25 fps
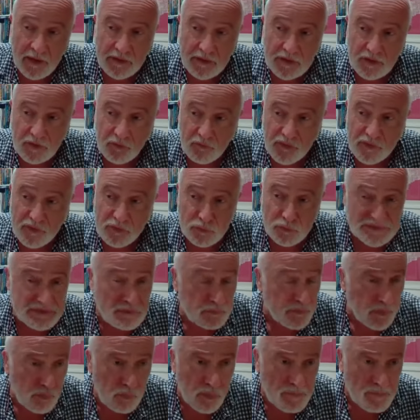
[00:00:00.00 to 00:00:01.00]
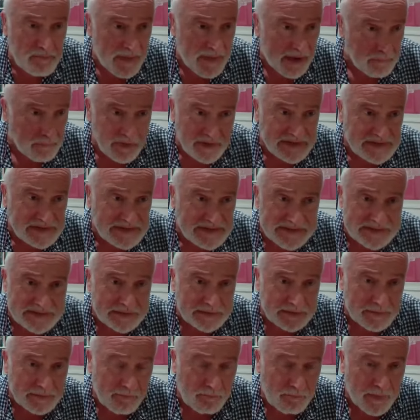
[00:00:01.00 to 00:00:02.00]
you know, there were, there were memories
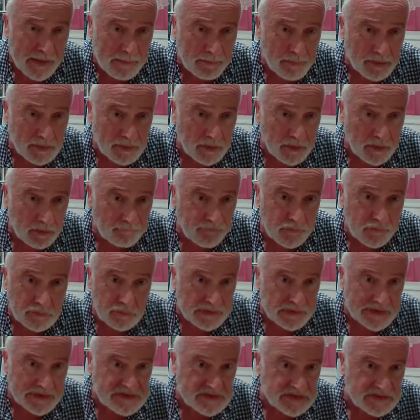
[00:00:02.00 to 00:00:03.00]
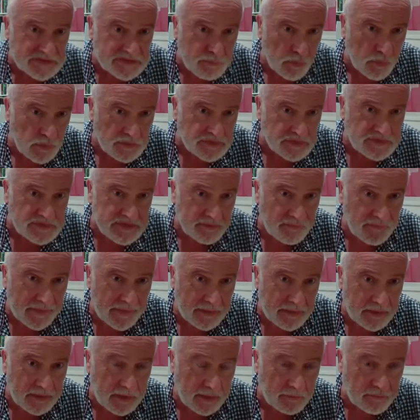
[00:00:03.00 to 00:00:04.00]
still in people of the religious wars and
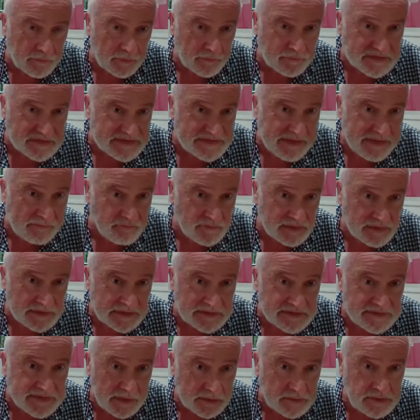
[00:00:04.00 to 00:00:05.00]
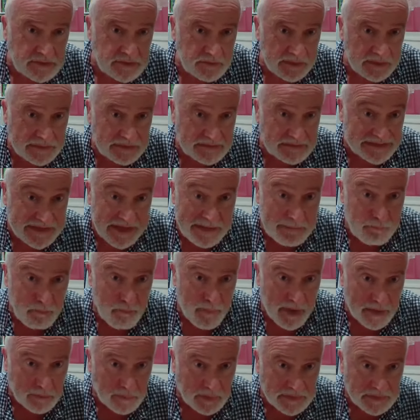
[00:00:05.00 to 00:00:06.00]
the, uh, of the 17th century, deep
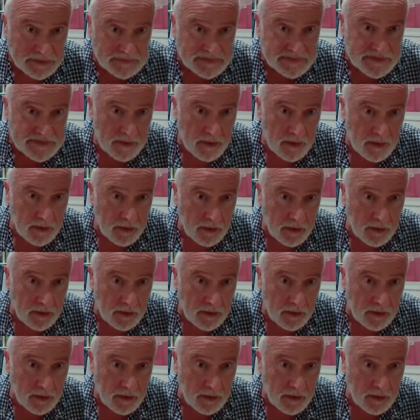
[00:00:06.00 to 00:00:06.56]
memories